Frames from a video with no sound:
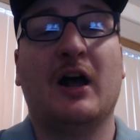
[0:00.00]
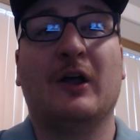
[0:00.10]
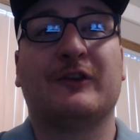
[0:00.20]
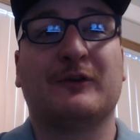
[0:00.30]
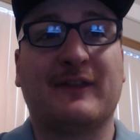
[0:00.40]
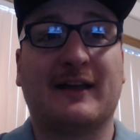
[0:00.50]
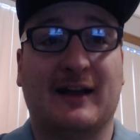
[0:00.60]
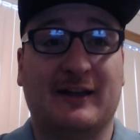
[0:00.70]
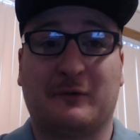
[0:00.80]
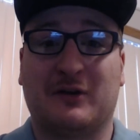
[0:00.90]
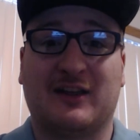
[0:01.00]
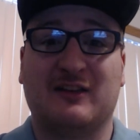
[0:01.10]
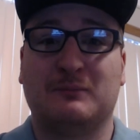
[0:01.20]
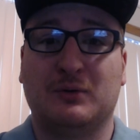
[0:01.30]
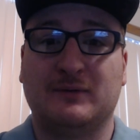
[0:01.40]
So with that, guys, I'm going to
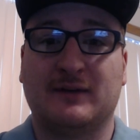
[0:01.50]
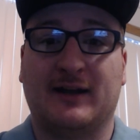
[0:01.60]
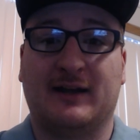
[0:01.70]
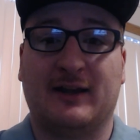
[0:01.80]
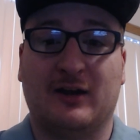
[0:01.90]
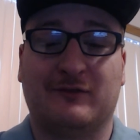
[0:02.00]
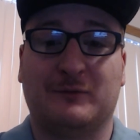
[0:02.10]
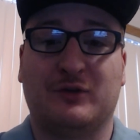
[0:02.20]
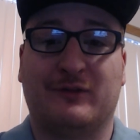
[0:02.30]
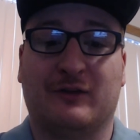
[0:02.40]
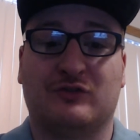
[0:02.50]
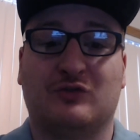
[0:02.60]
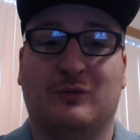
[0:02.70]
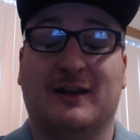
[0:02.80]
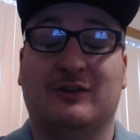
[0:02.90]
give Moon Knight here from
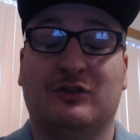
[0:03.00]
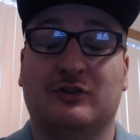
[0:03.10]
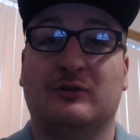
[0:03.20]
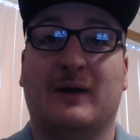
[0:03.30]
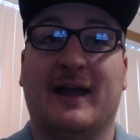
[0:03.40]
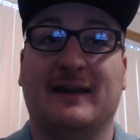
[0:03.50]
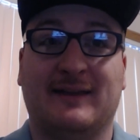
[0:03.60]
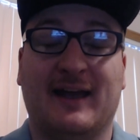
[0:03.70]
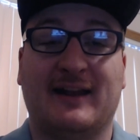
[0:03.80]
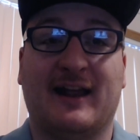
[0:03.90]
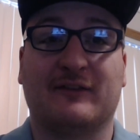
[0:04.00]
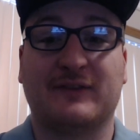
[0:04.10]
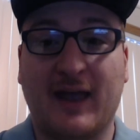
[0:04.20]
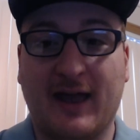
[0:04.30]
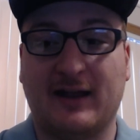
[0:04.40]
2022 a 10 out of
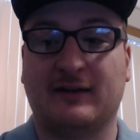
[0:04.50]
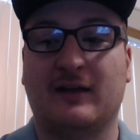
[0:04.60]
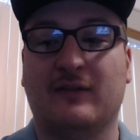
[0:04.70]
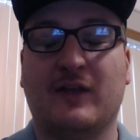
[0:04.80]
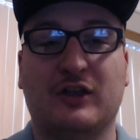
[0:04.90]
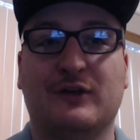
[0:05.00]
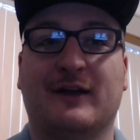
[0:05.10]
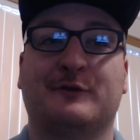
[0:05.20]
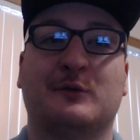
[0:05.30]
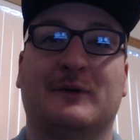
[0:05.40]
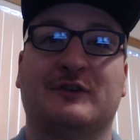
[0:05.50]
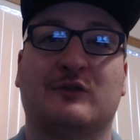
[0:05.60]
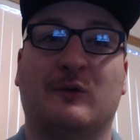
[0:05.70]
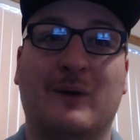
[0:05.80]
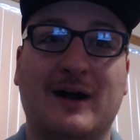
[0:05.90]
10. Thank you guys so much
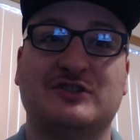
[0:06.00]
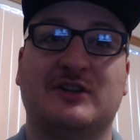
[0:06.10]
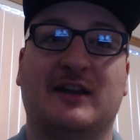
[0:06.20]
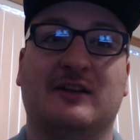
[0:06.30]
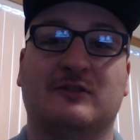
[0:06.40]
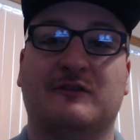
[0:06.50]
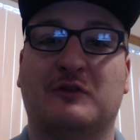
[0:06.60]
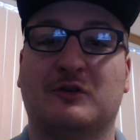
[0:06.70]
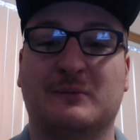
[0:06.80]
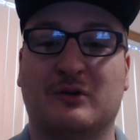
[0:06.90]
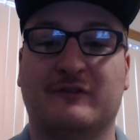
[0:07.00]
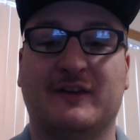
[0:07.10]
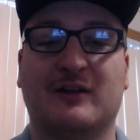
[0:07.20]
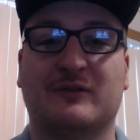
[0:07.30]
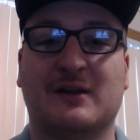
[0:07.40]
for watching. Look forward to more
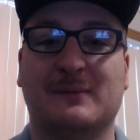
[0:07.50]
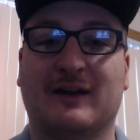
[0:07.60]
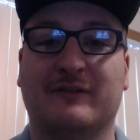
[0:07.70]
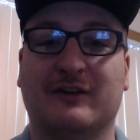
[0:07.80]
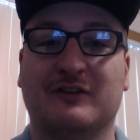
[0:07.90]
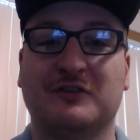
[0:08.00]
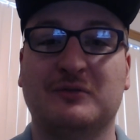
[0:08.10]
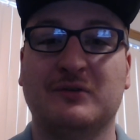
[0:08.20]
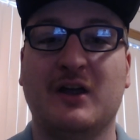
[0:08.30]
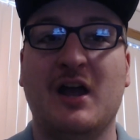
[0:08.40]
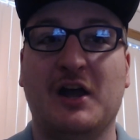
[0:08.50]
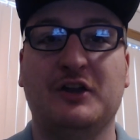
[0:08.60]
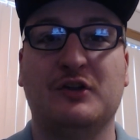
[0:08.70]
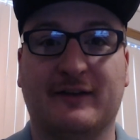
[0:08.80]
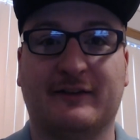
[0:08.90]
videos coming out very soon.
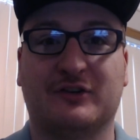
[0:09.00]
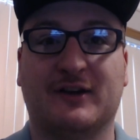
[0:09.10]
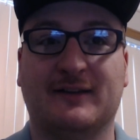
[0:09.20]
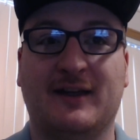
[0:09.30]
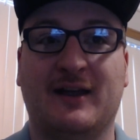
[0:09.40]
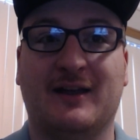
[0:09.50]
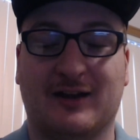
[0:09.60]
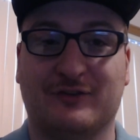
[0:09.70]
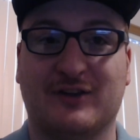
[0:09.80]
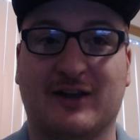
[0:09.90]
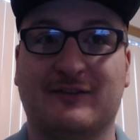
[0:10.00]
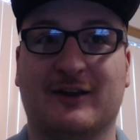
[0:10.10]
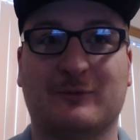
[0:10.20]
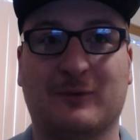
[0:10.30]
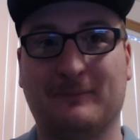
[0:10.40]
You guys have a great day, and I'll see you guys in the
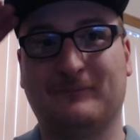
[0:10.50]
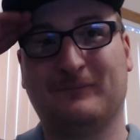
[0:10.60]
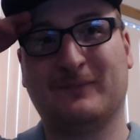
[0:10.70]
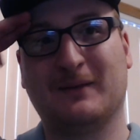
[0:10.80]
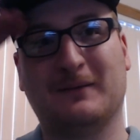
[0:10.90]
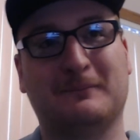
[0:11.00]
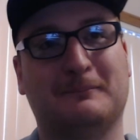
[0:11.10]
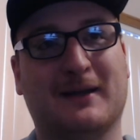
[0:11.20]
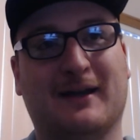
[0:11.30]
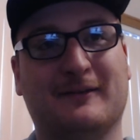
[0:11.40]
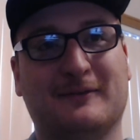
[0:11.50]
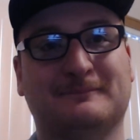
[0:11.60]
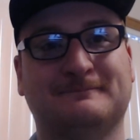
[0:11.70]
next one. Bye, guys.